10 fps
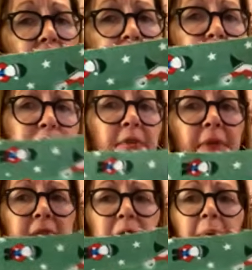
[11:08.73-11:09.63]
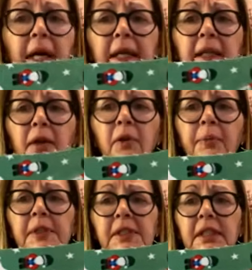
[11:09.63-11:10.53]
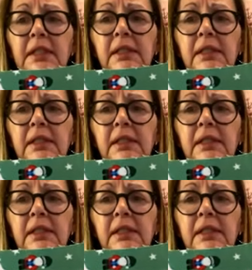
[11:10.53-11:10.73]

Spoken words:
I'll have the middle bag the opposite.